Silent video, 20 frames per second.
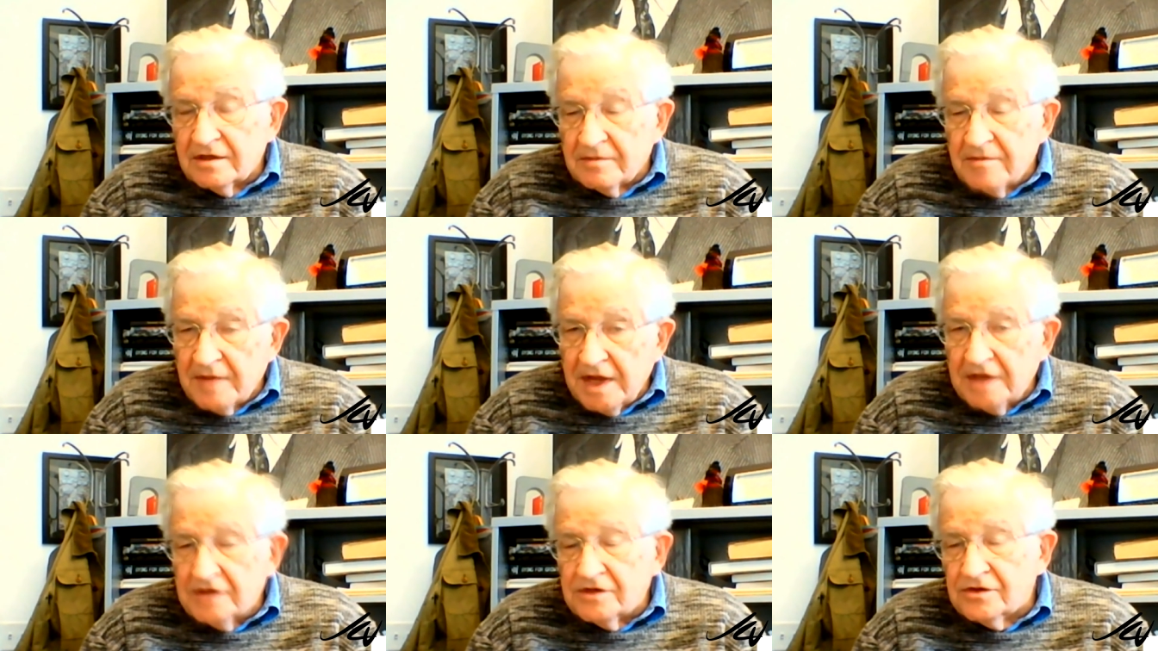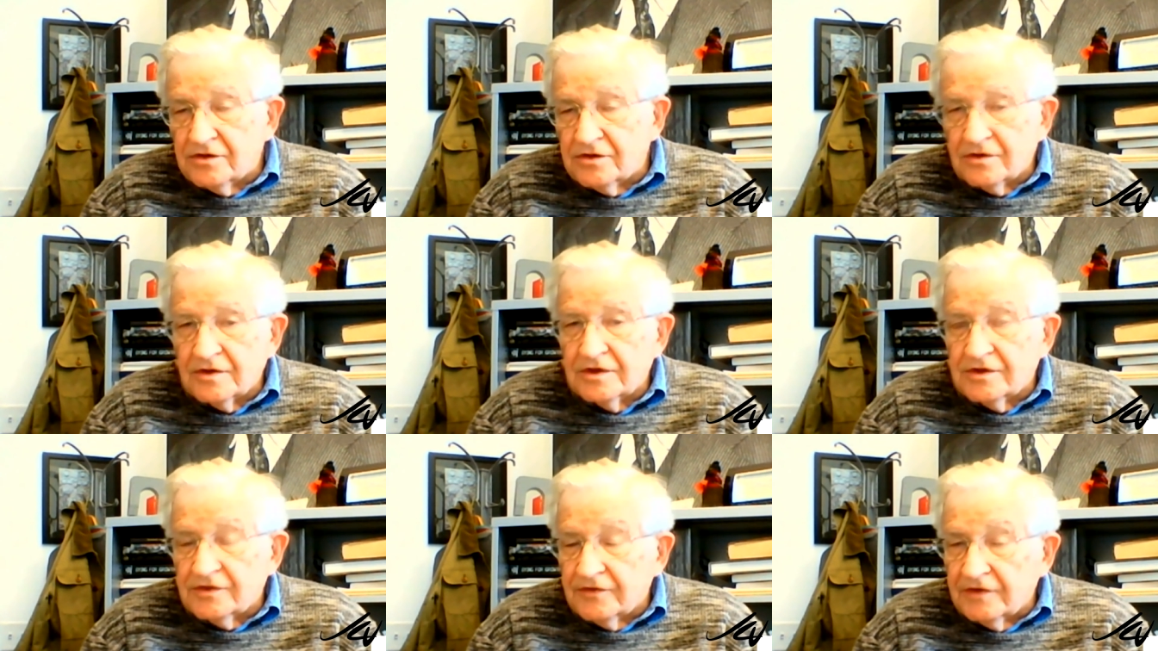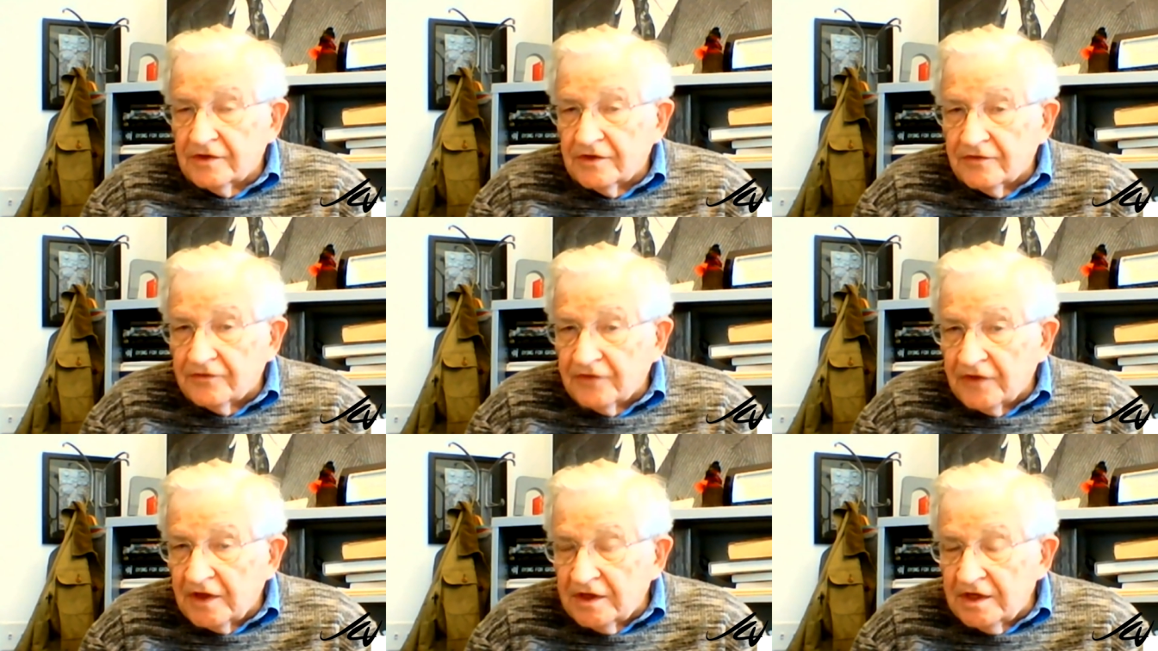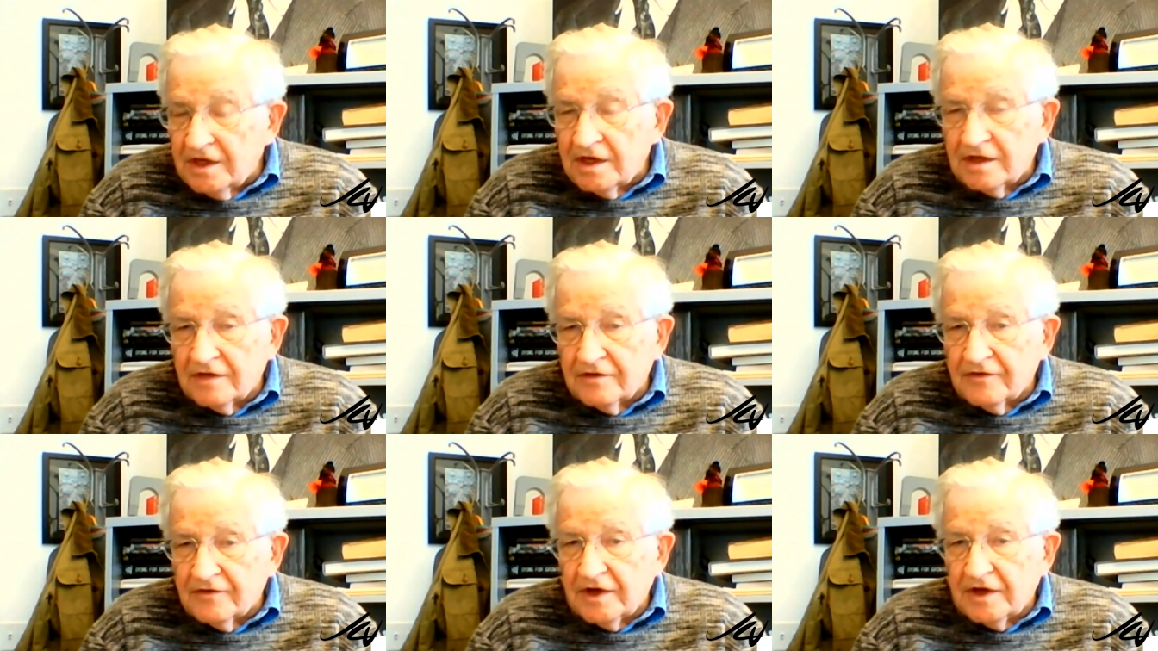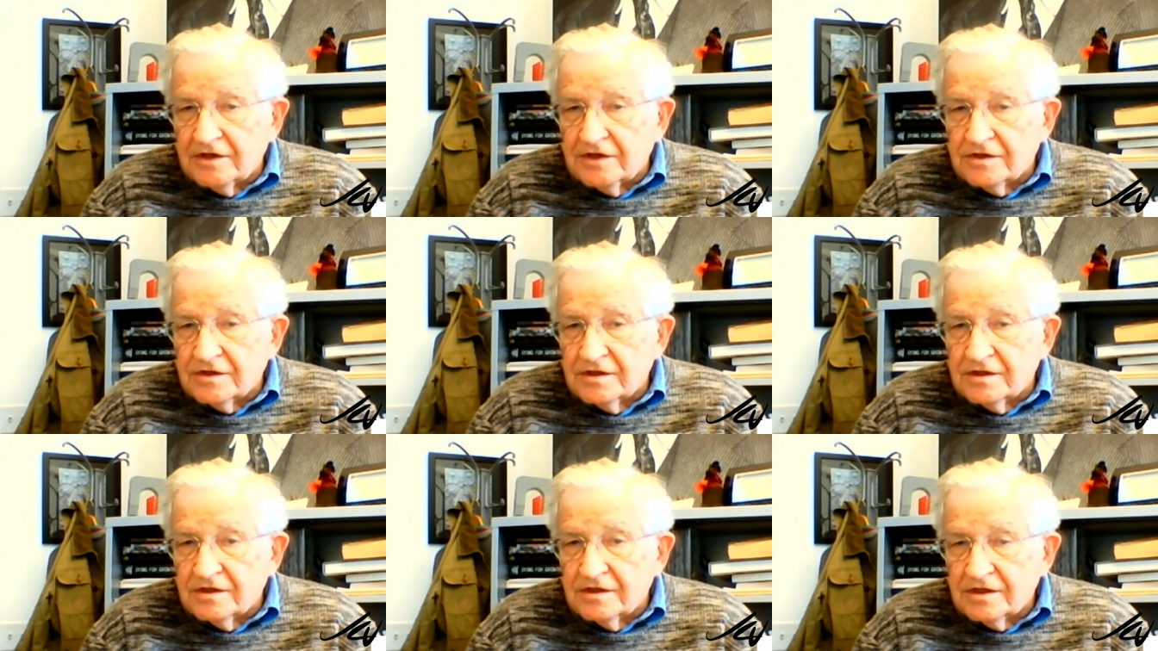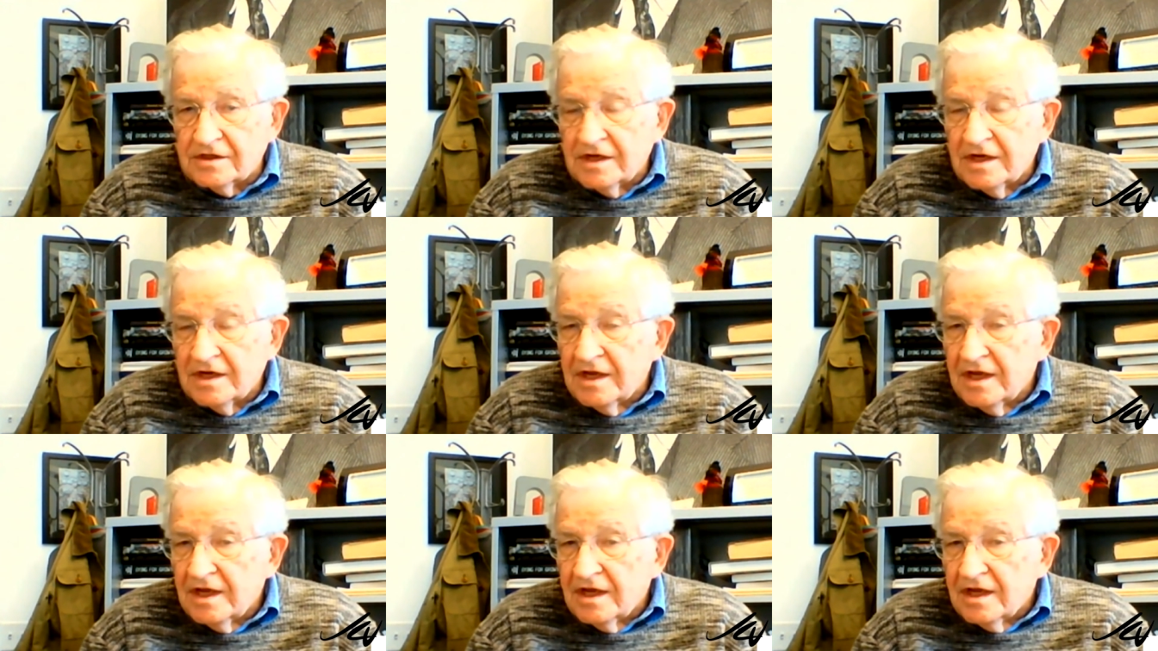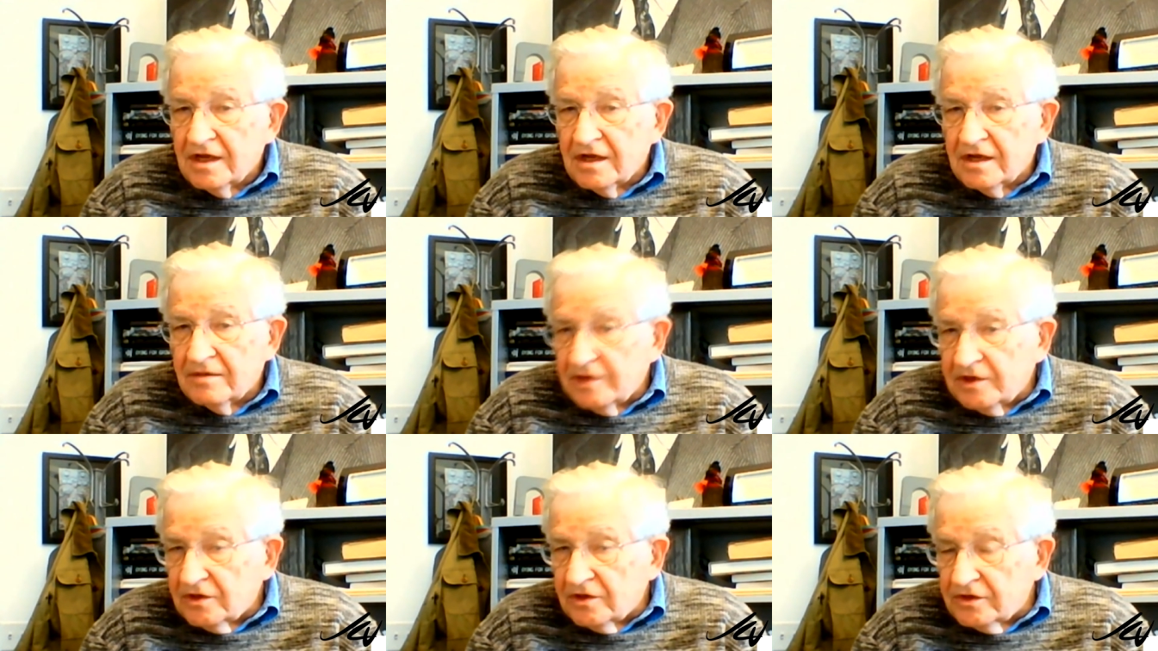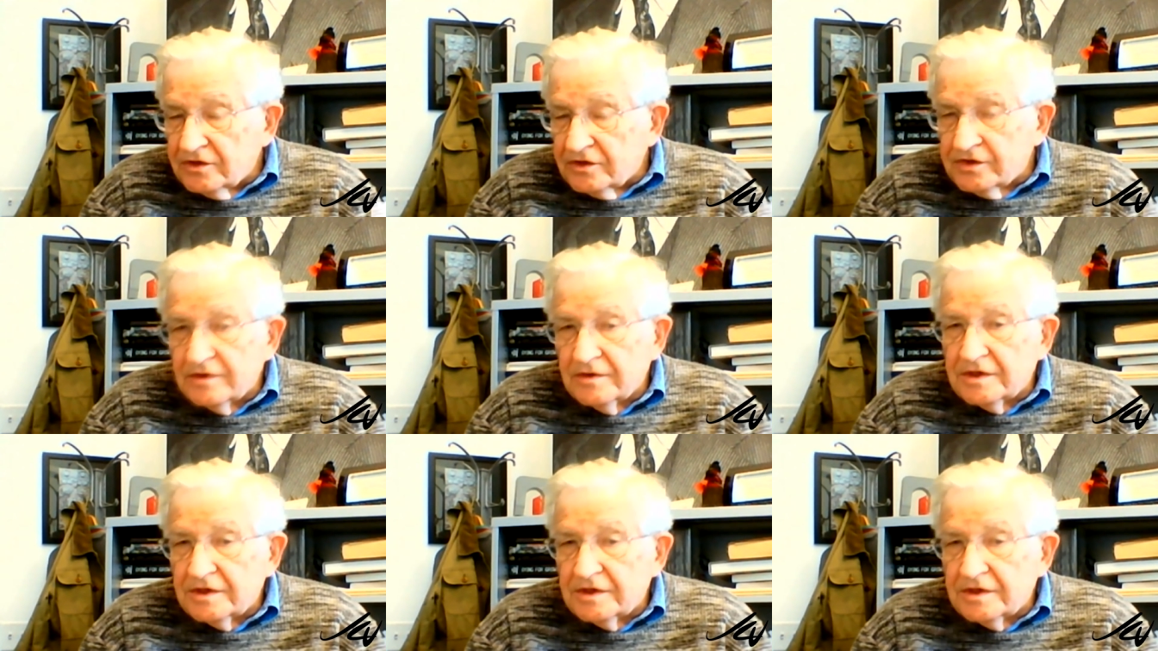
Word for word: the main source of the funding of ISIS, uh, but also